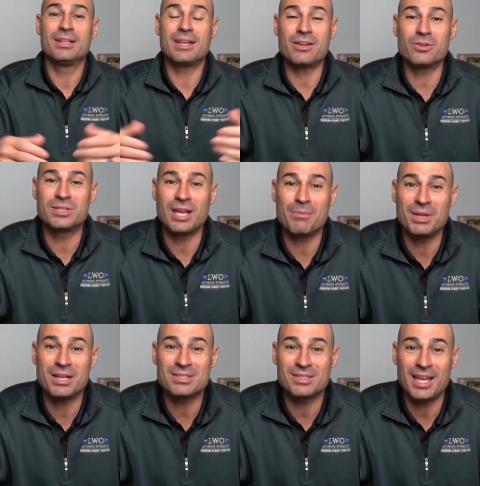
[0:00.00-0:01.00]
Now you're 10
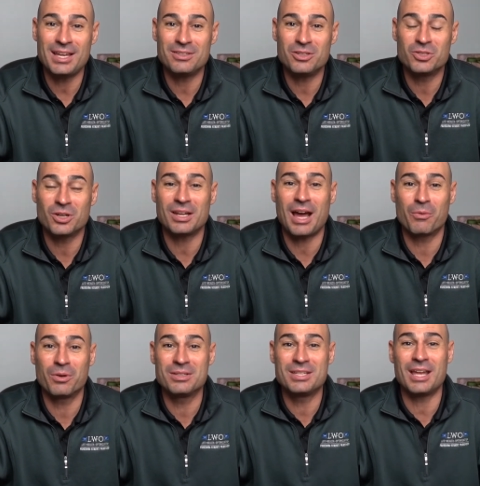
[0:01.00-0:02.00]
minutes late. You took an
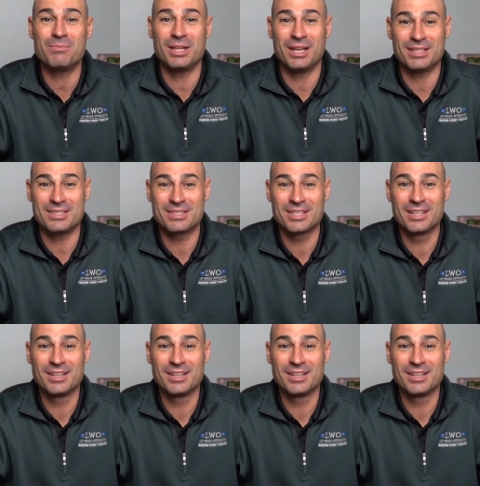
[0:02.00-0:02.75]
hour and 10 minutes.